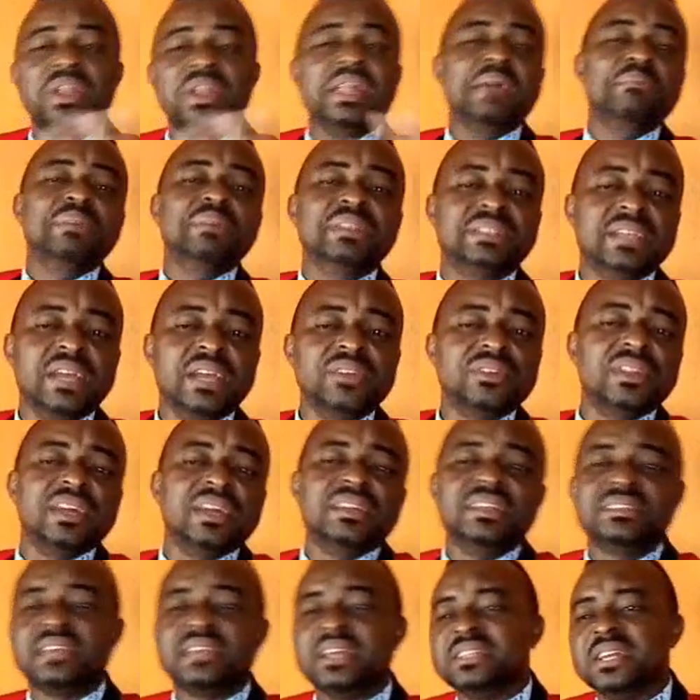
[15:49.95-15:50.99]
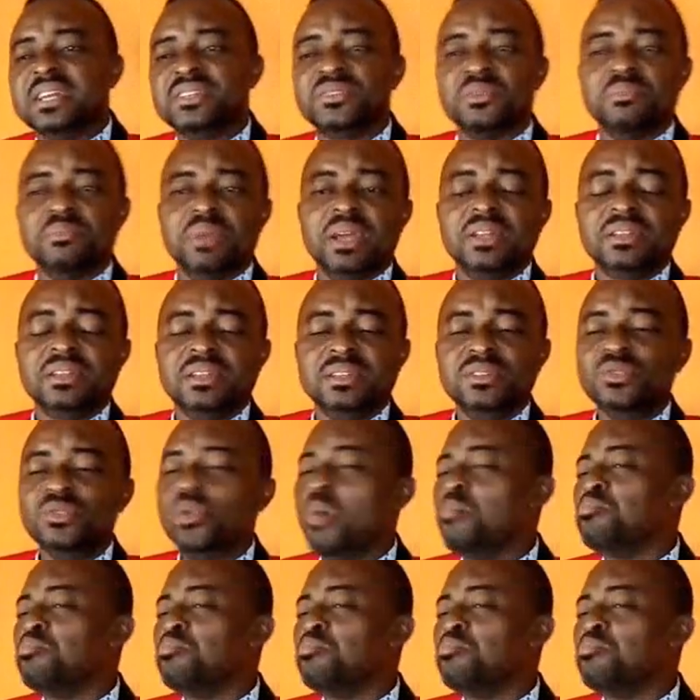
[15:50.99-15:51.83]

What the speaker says: But let me tell you, ladies and gentlemen,